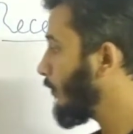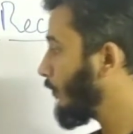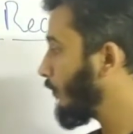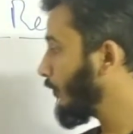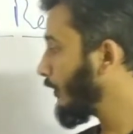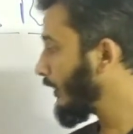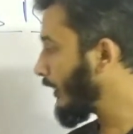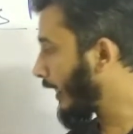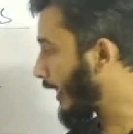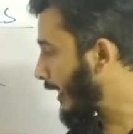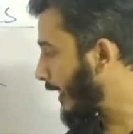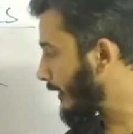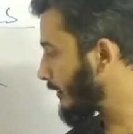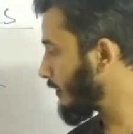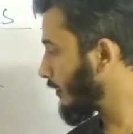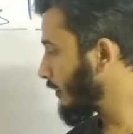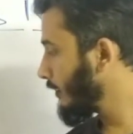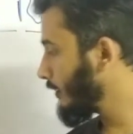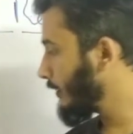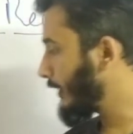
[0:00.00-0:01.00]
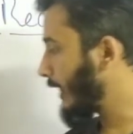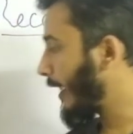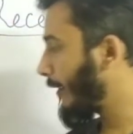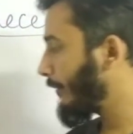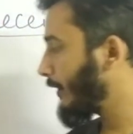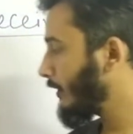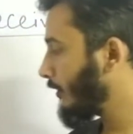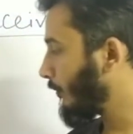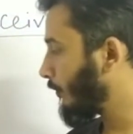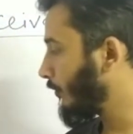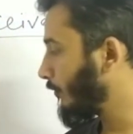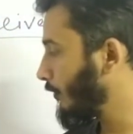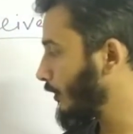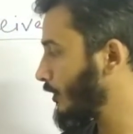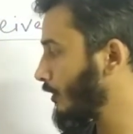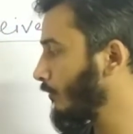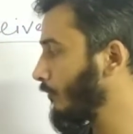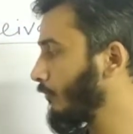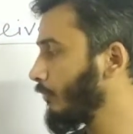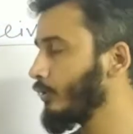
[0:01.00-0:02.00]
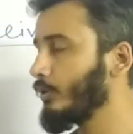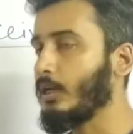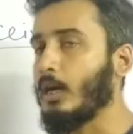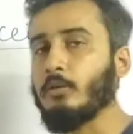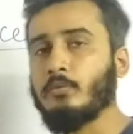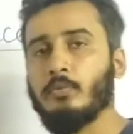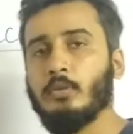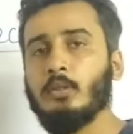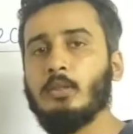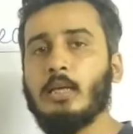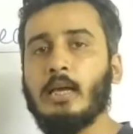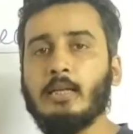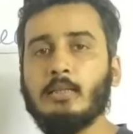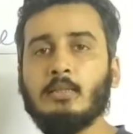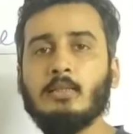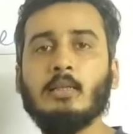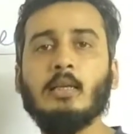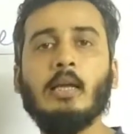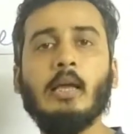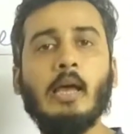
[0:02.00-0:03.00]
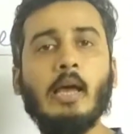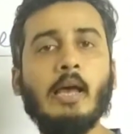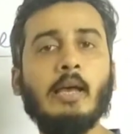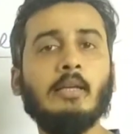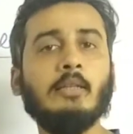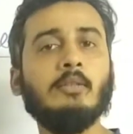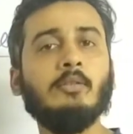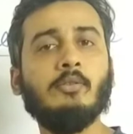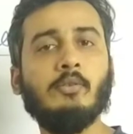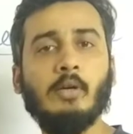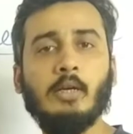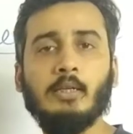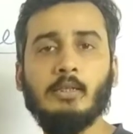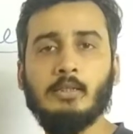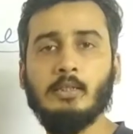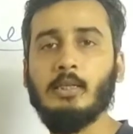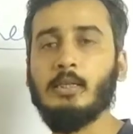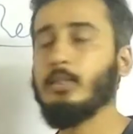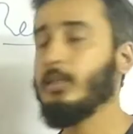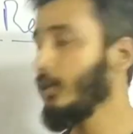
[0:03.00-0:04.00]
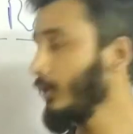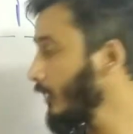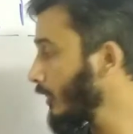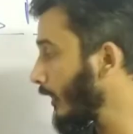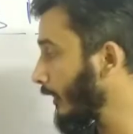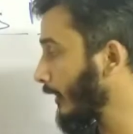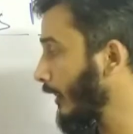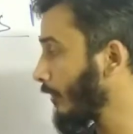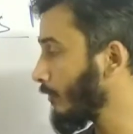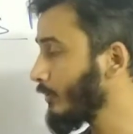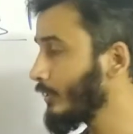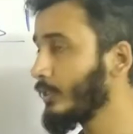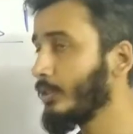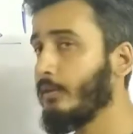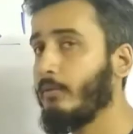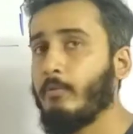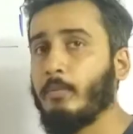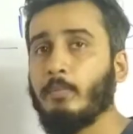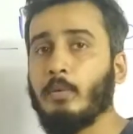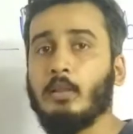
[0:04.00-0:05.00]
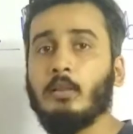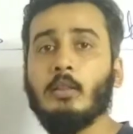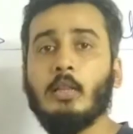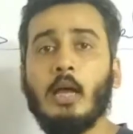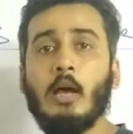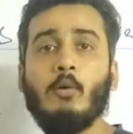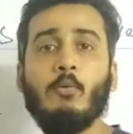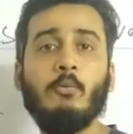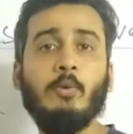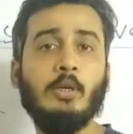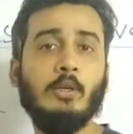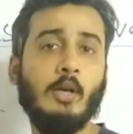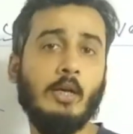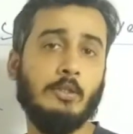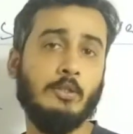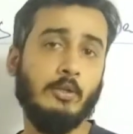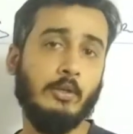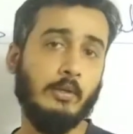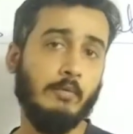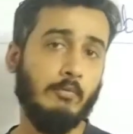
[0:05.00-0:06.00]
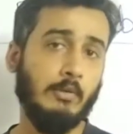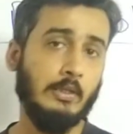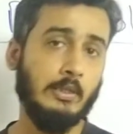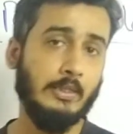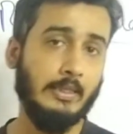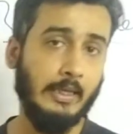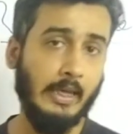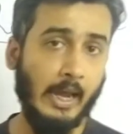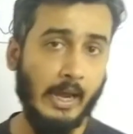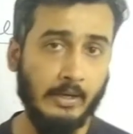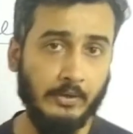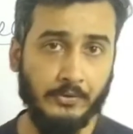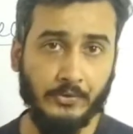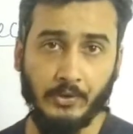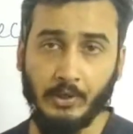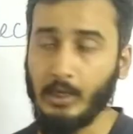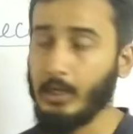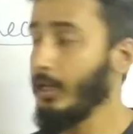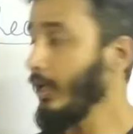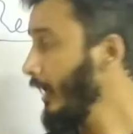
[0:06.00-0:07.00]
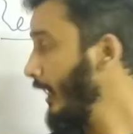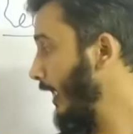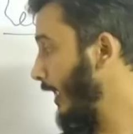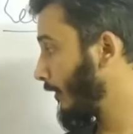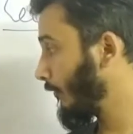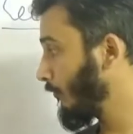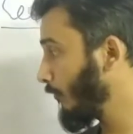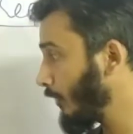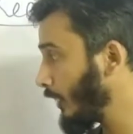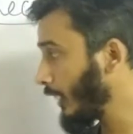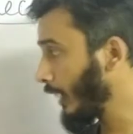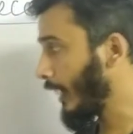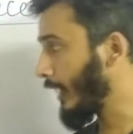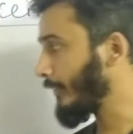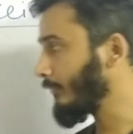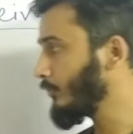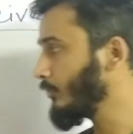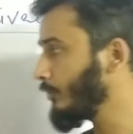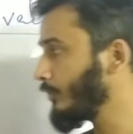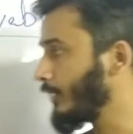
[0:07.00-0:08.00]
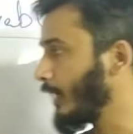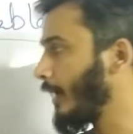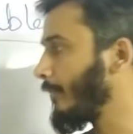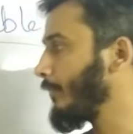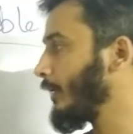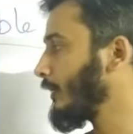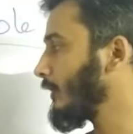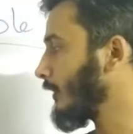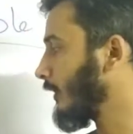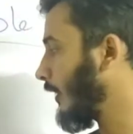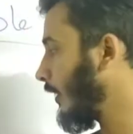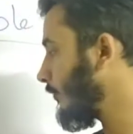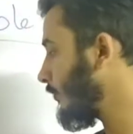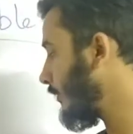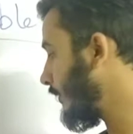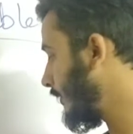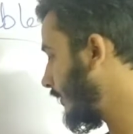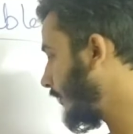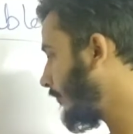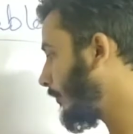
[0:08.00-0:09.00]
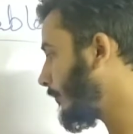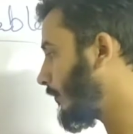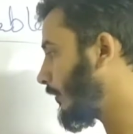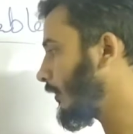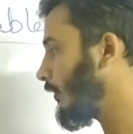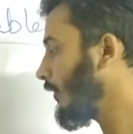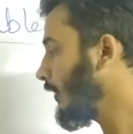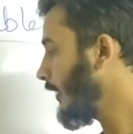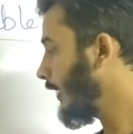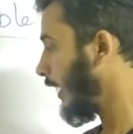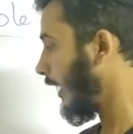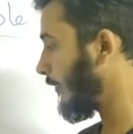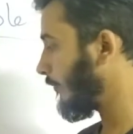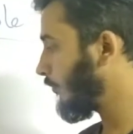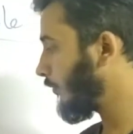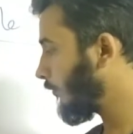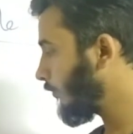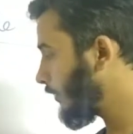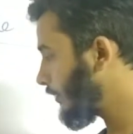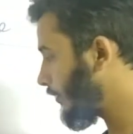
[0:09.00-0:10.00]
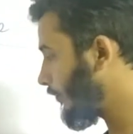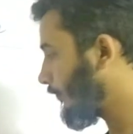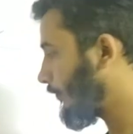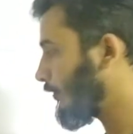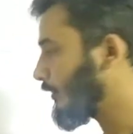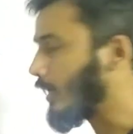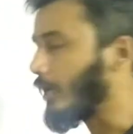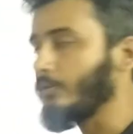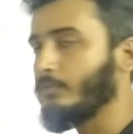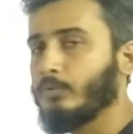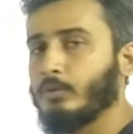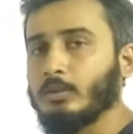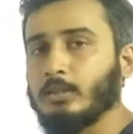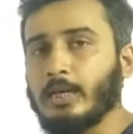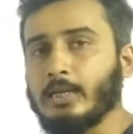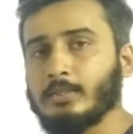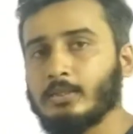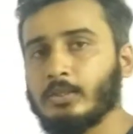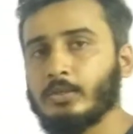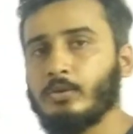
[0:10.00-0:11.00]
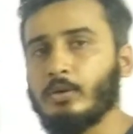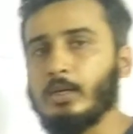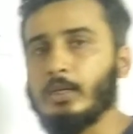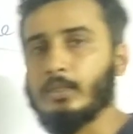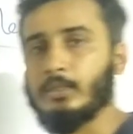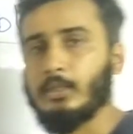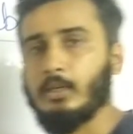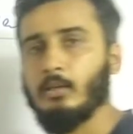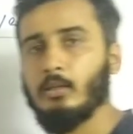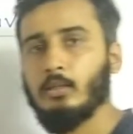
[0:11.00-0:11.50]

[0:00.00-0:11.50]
we had debit the provision for doubtful debts and credited account receivable. Now we got to reverse the entry and we have to debit account receivable and provision for doubtful debts credit.